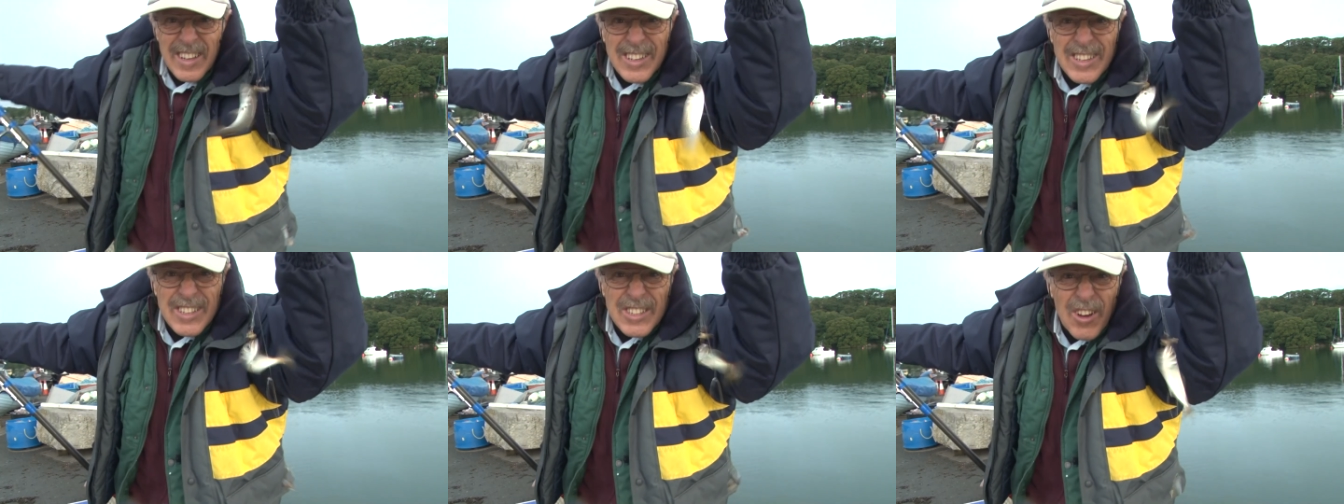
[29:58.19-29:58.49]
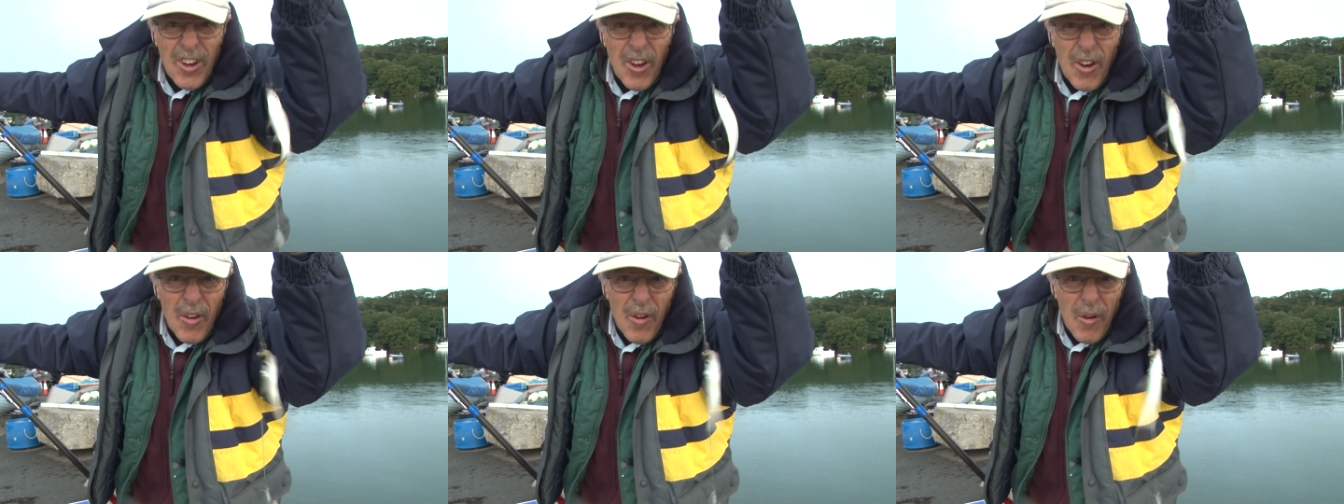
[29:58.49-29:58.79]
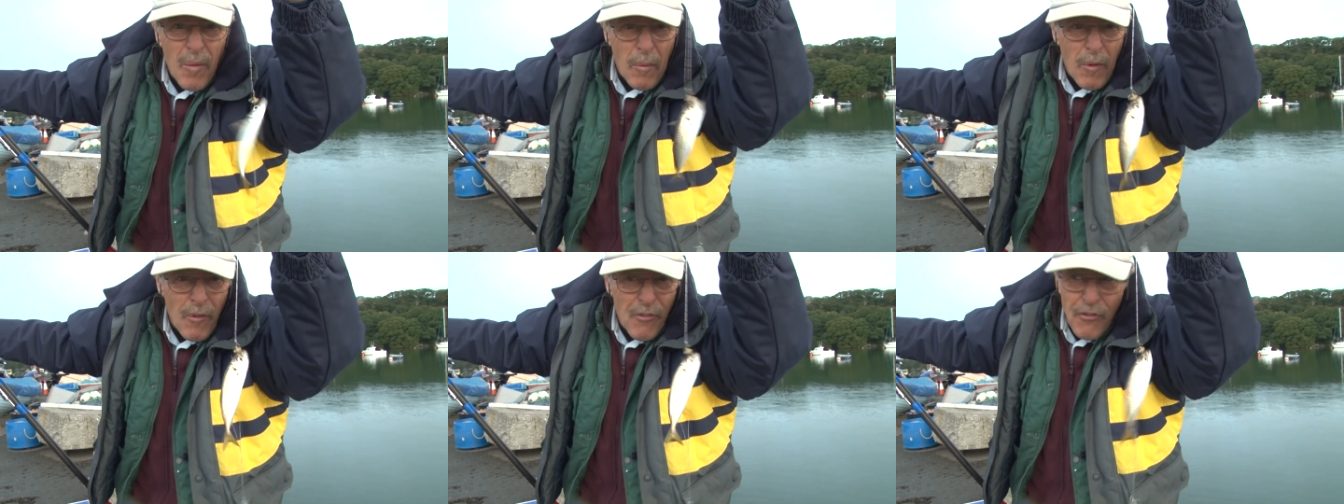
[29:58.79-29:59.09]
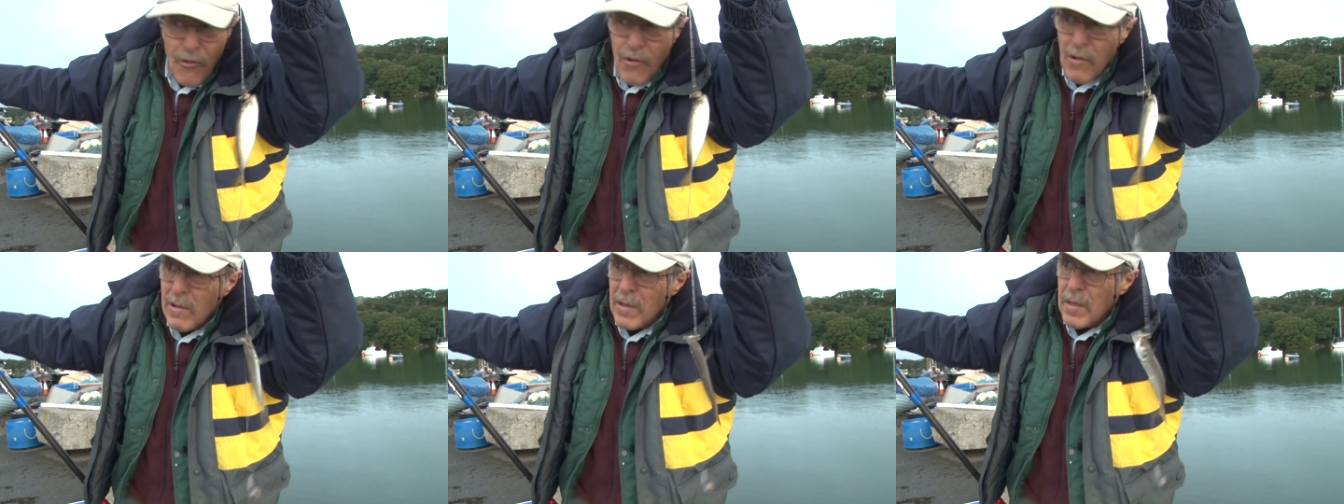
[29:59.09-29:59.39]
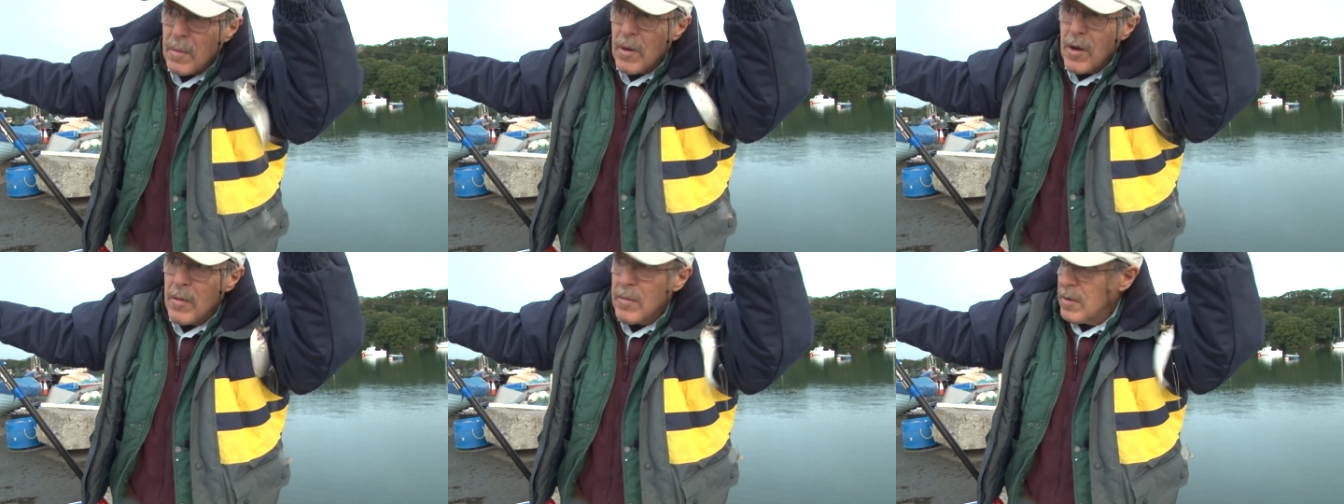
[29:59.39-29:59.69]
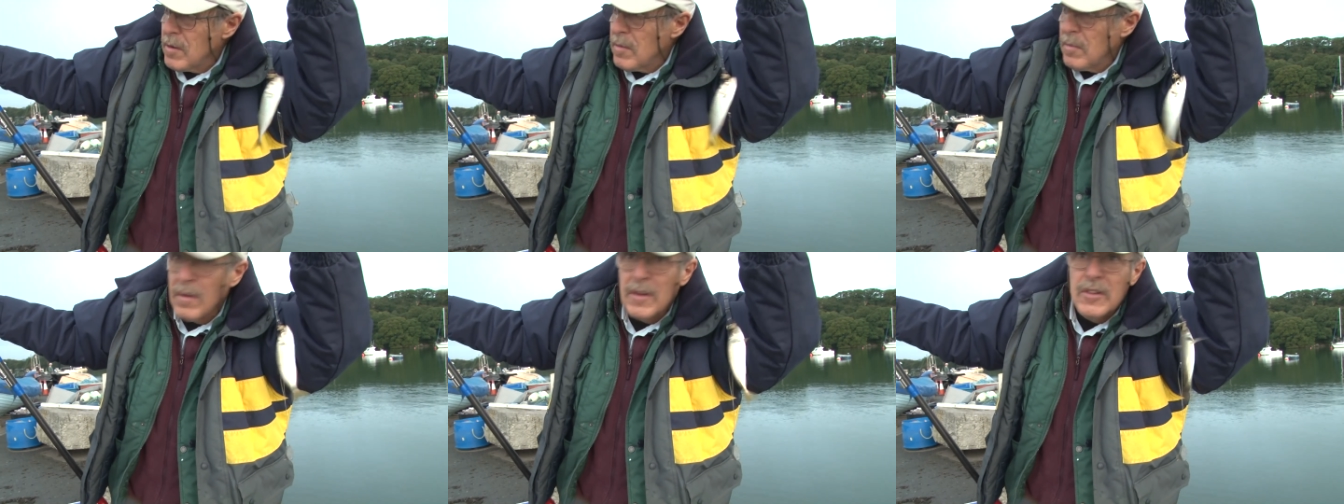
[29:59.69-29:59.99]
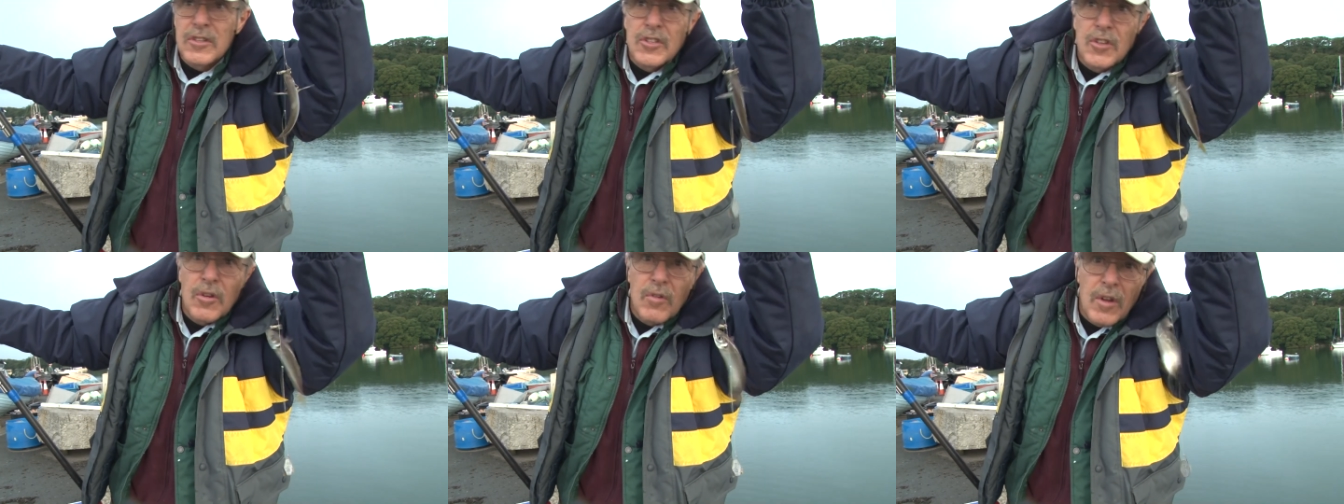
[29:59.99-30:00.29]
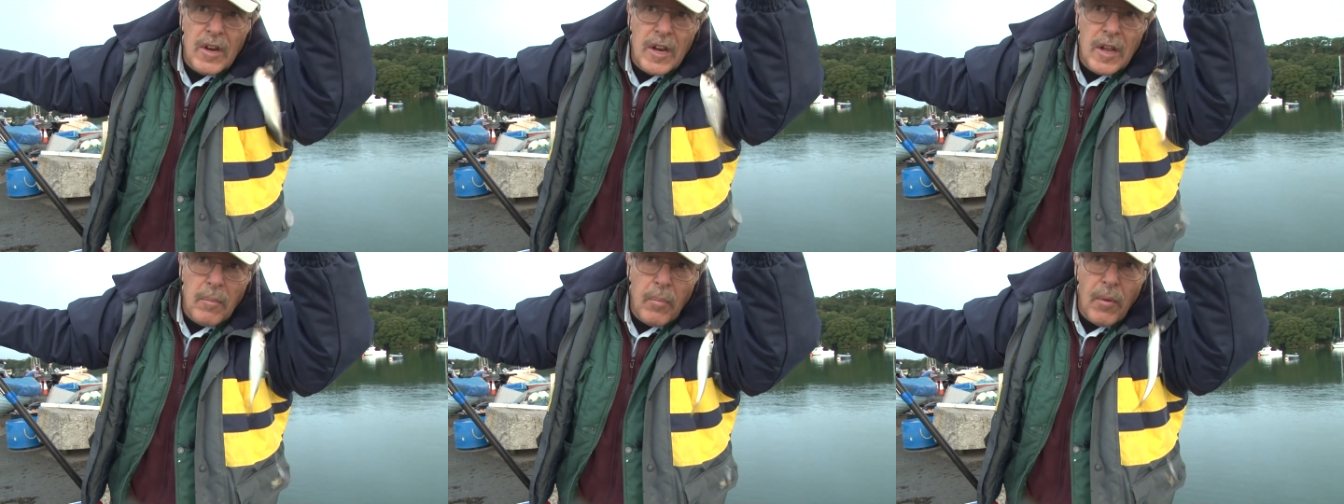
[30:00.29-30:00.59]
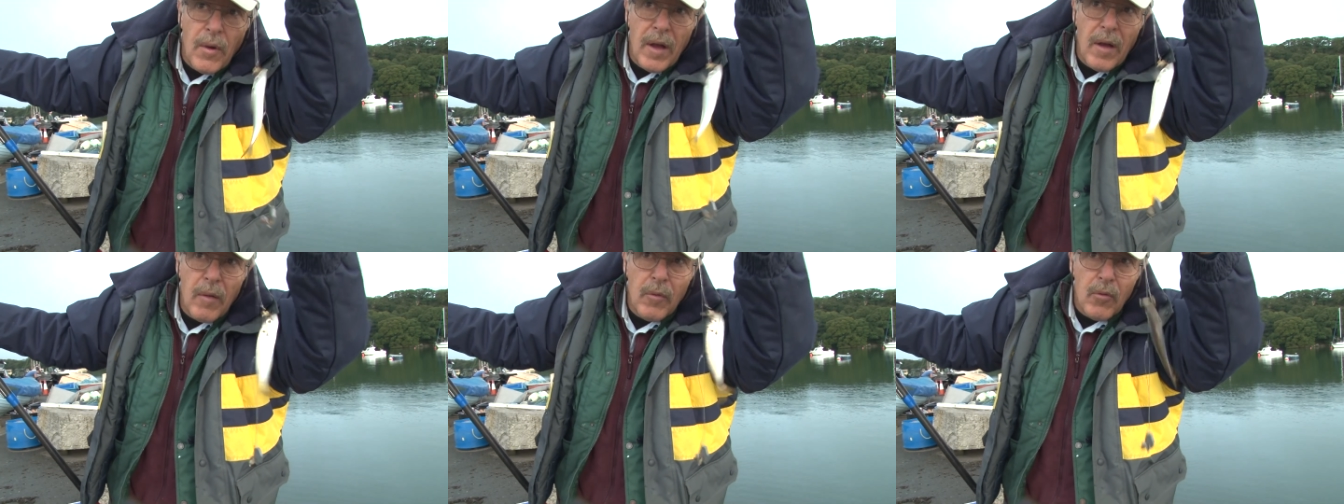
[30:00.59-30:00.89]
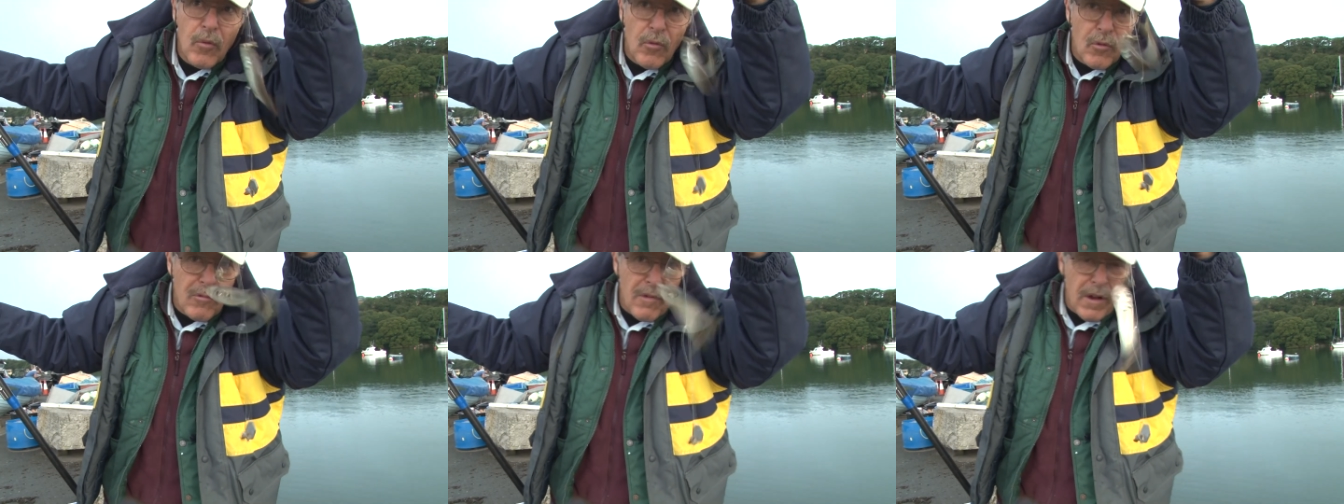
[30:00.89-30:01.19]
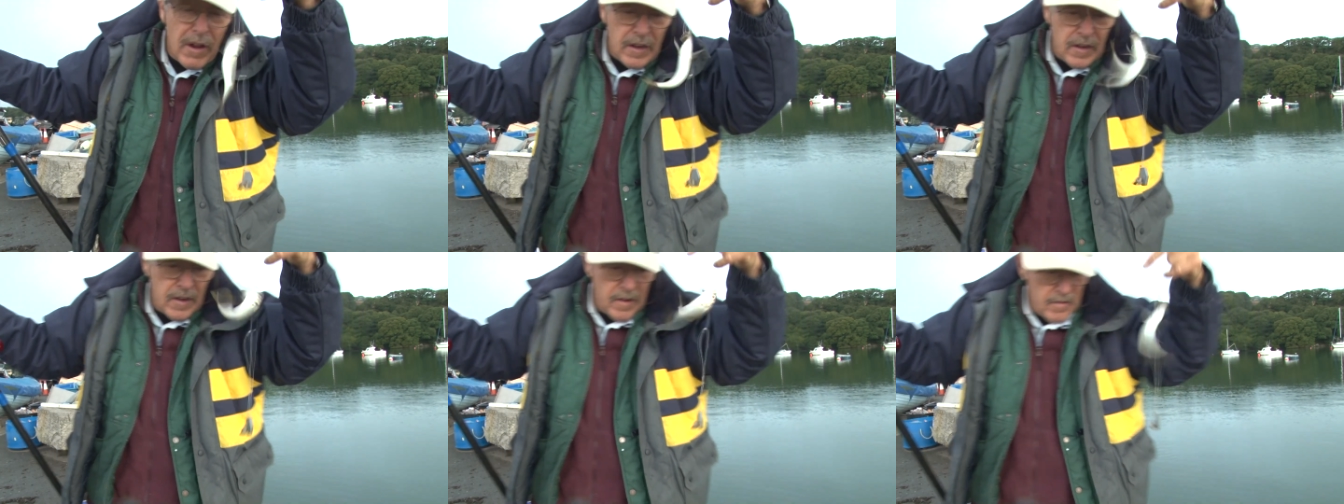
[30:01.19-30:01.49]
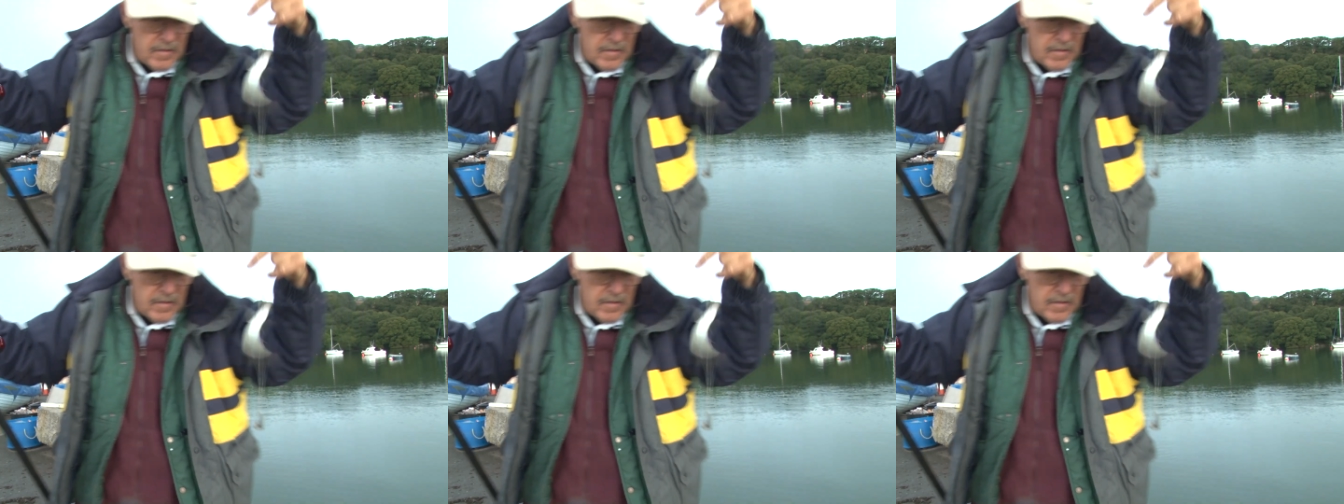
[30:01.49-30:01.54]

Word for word: So I'm on fire at the moment. I'm soon going to get put out with all the rain.